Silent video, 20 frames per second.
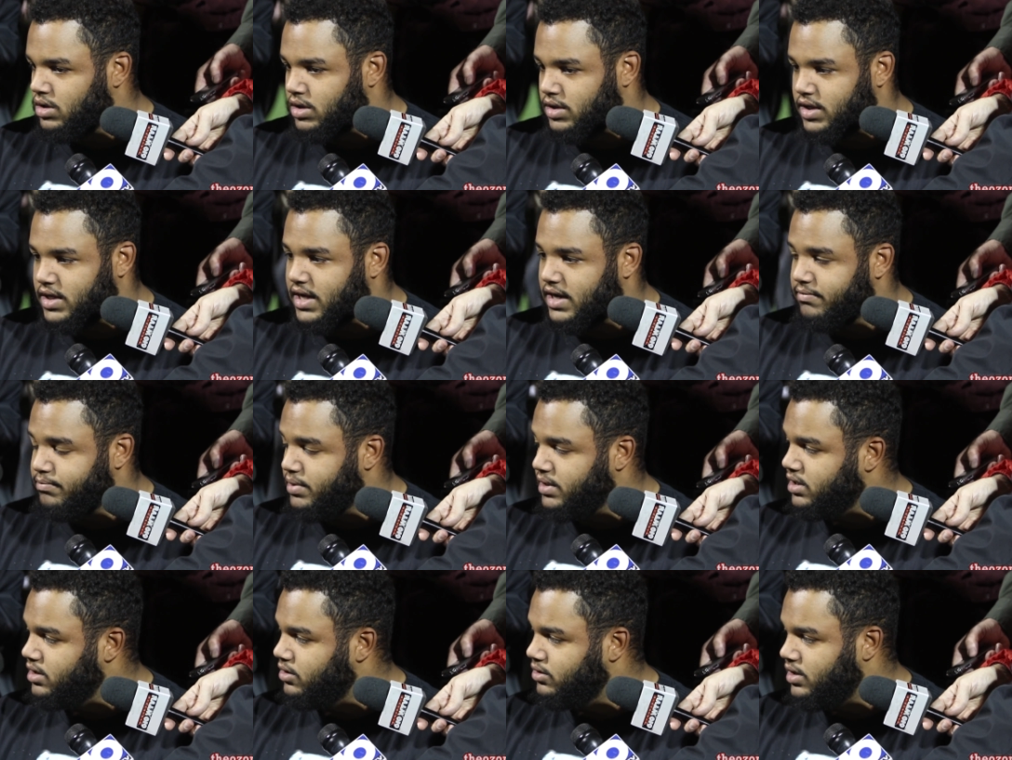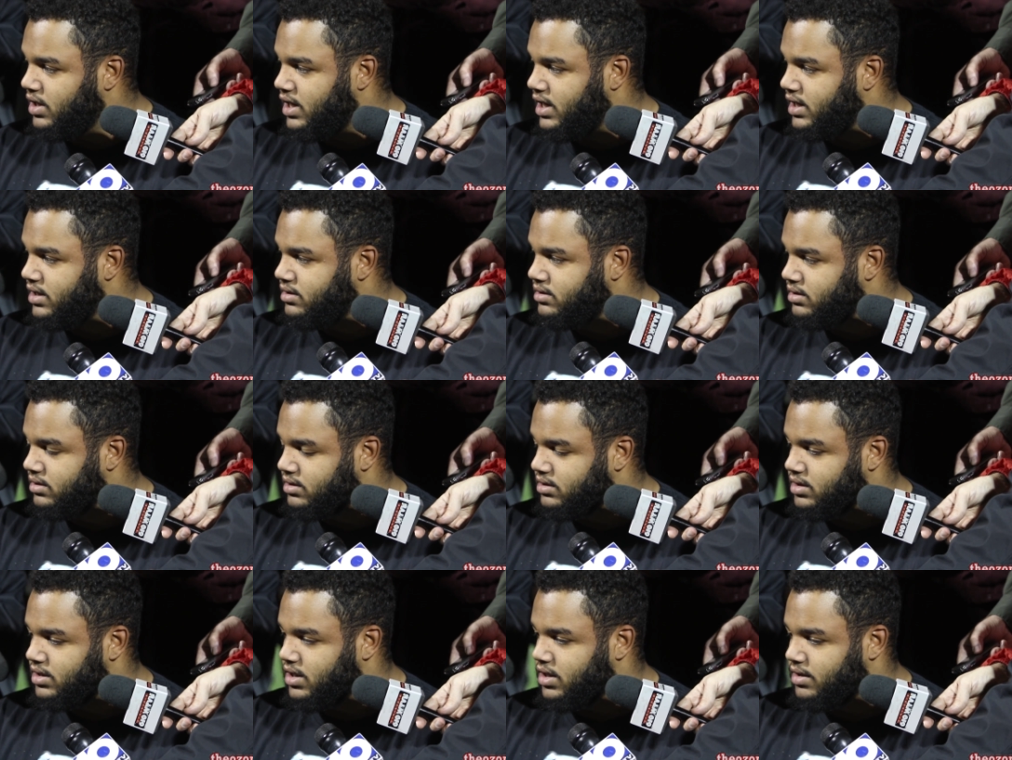They got a big O-line,
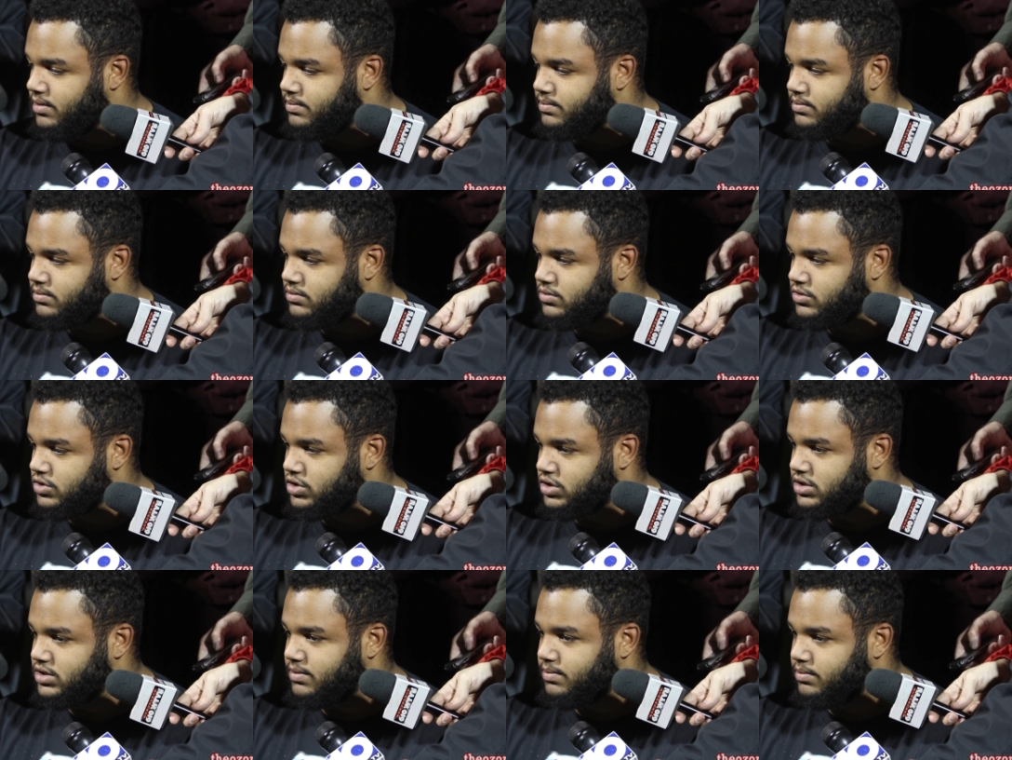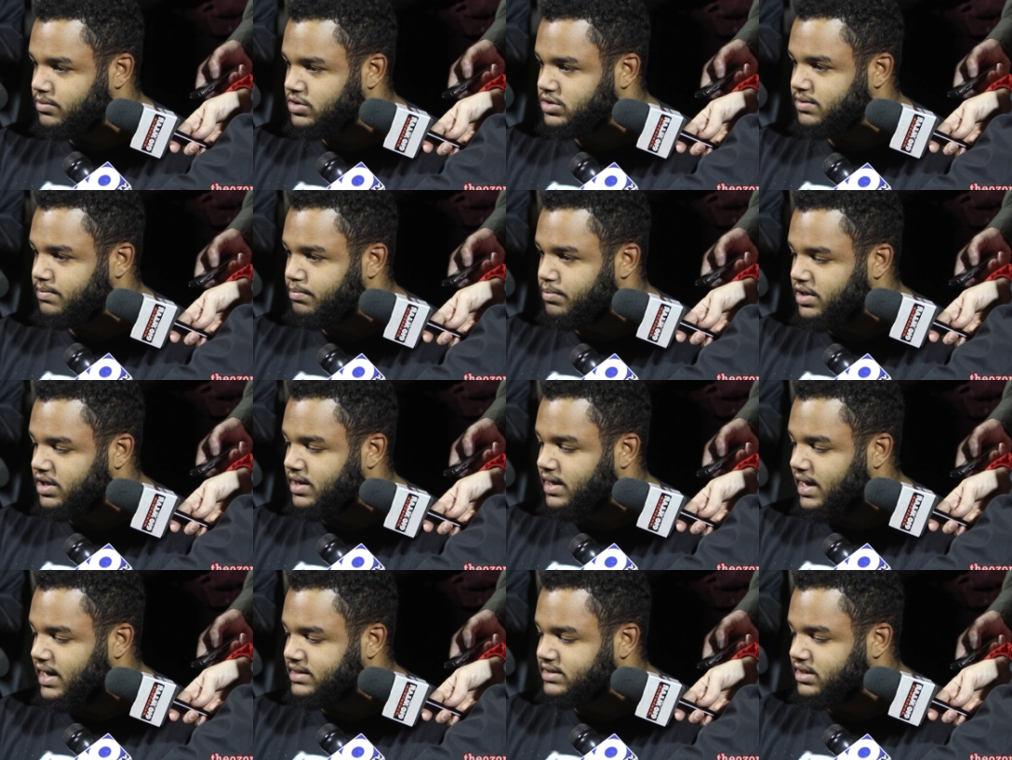just some big
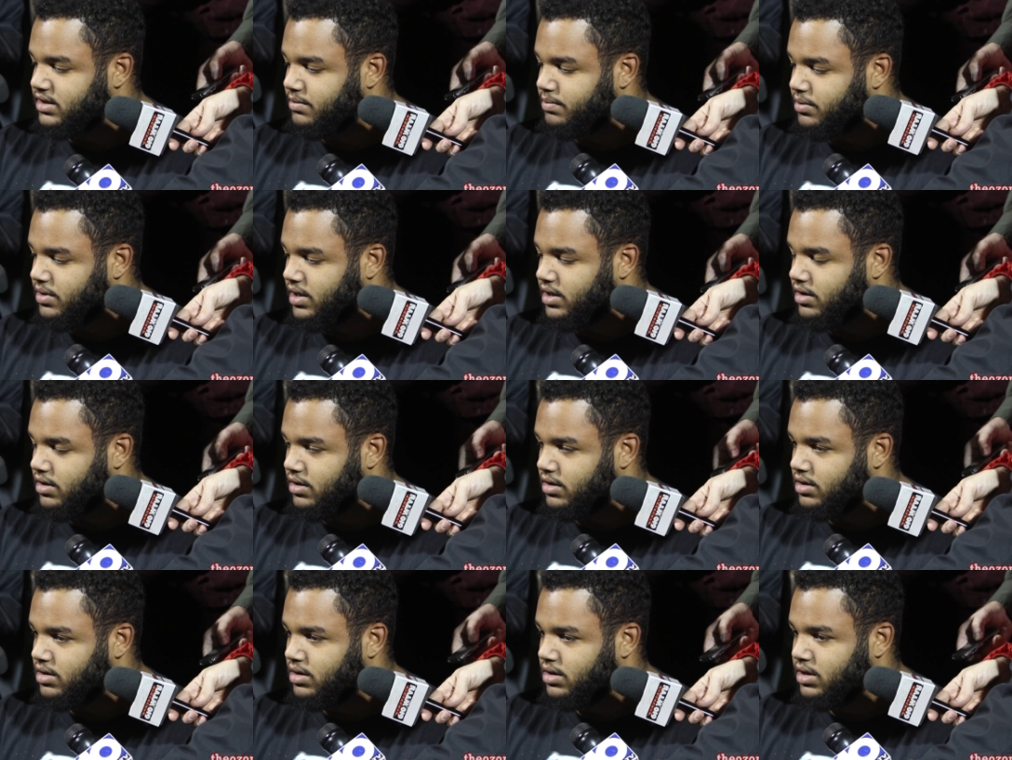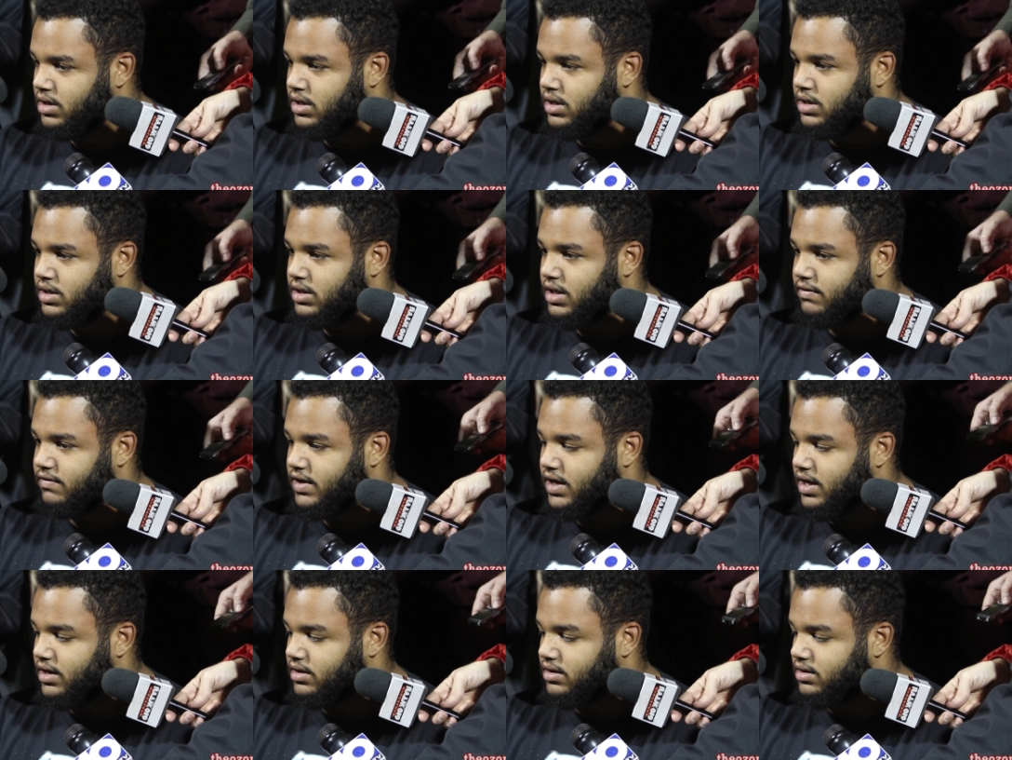guys that'll play hard. They've
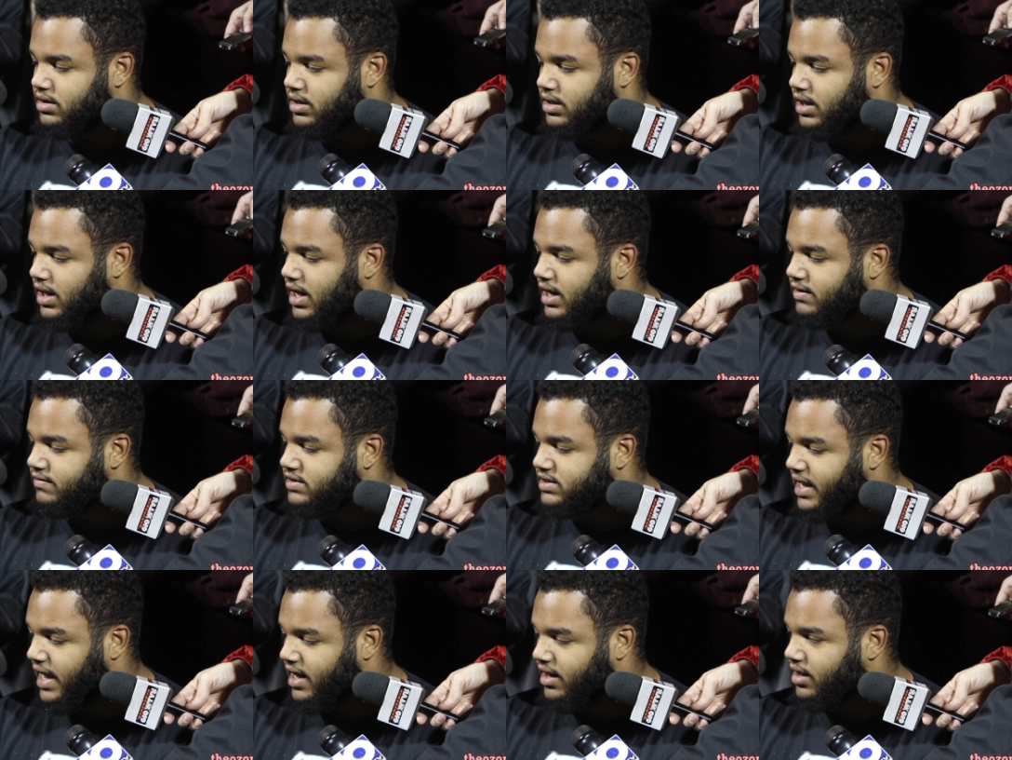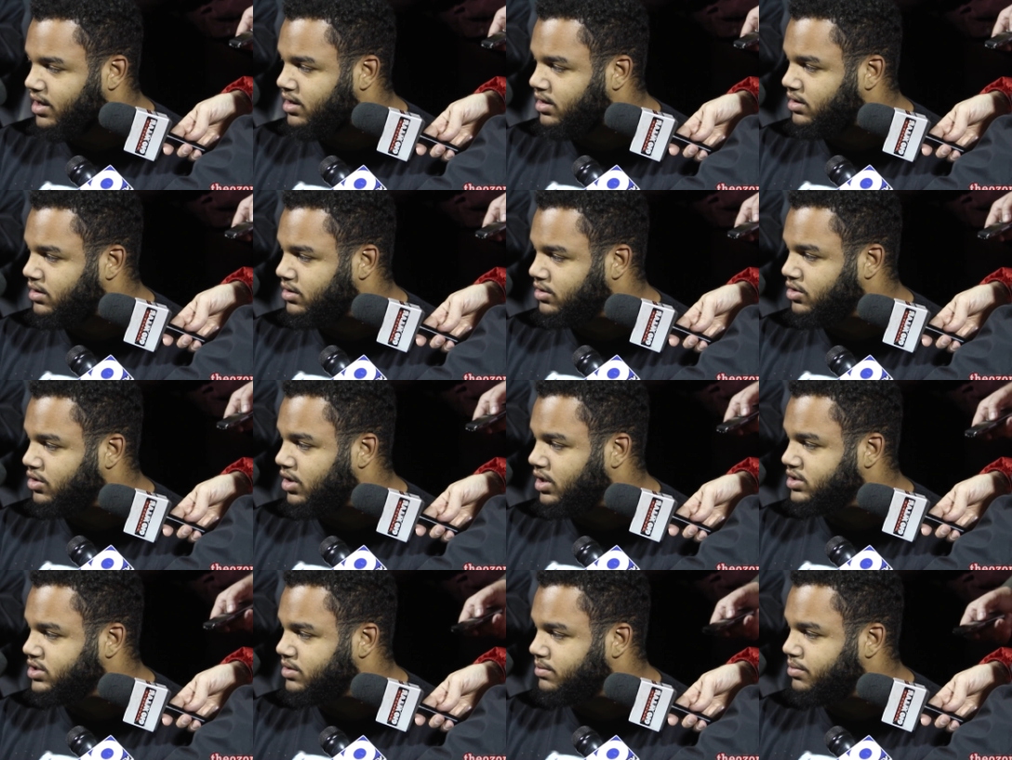got a lot of talent
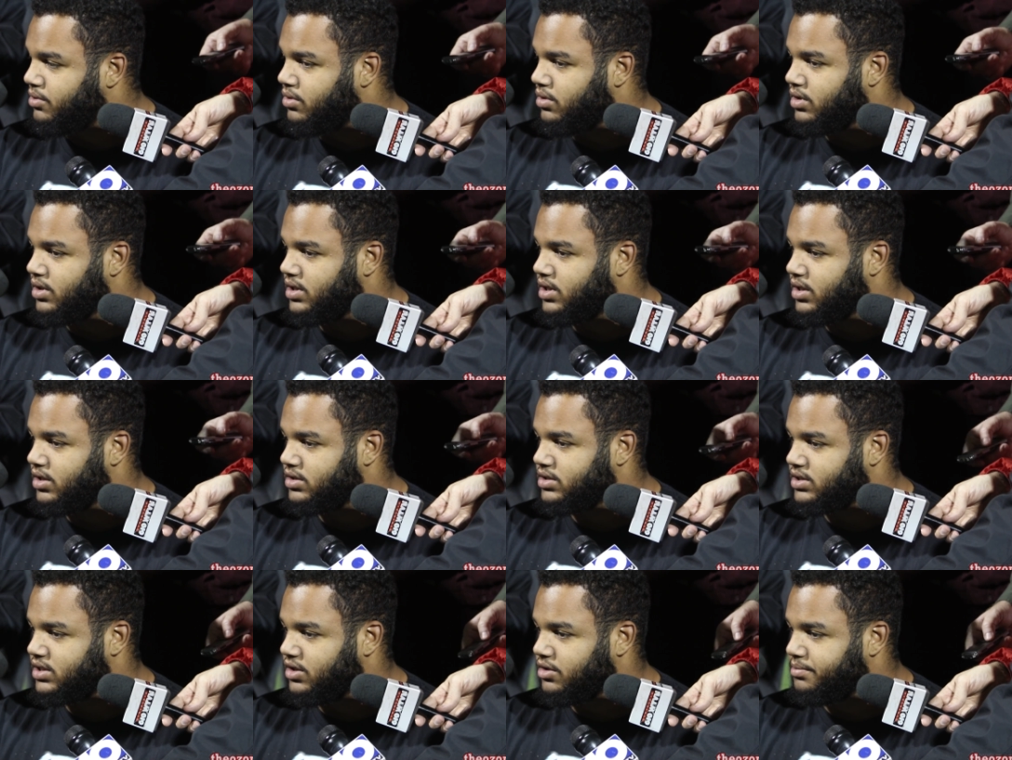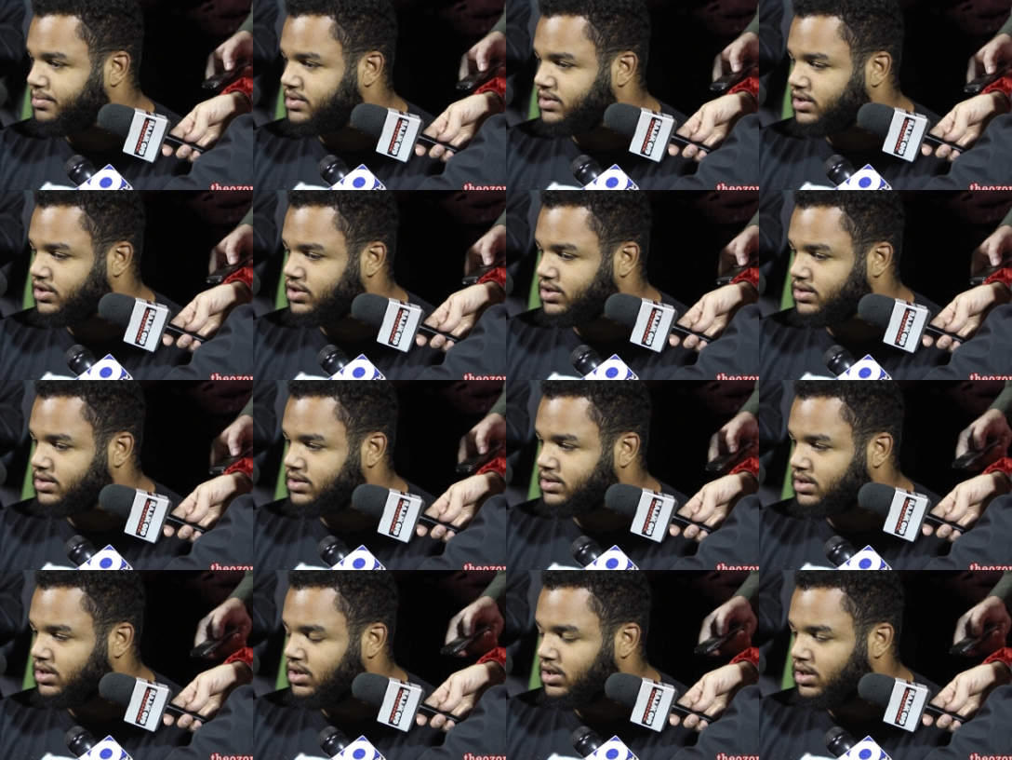across the board at their skill
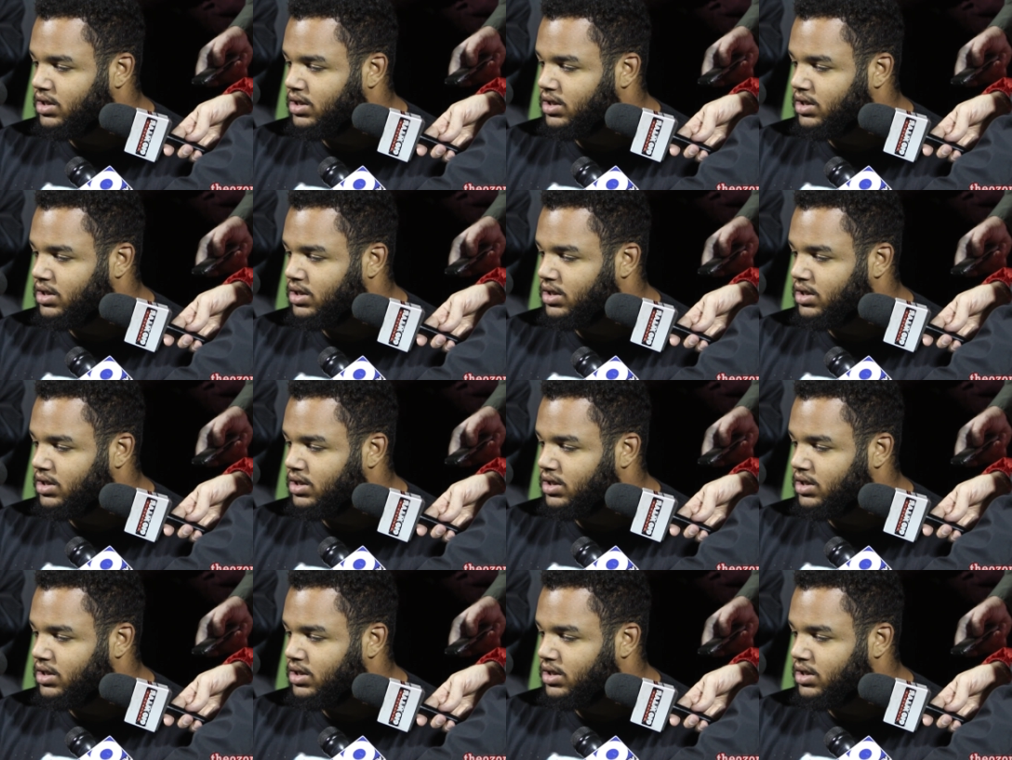positions.